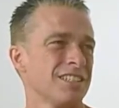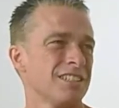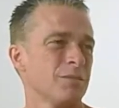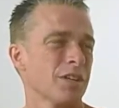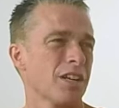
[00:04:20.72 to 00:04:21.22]

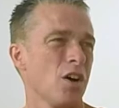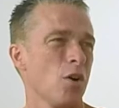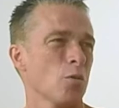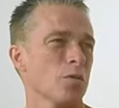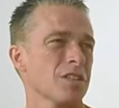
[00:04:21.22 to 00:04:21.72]
I'm going to
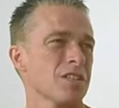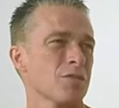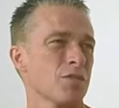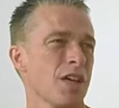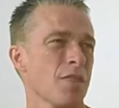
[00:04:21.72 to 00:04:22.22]
hold this
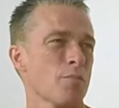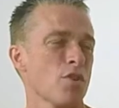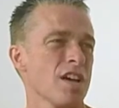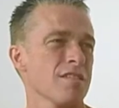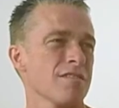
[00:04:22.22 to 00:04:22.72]
for another
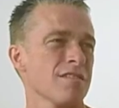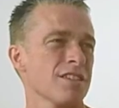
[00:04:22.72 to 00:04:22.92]
breath.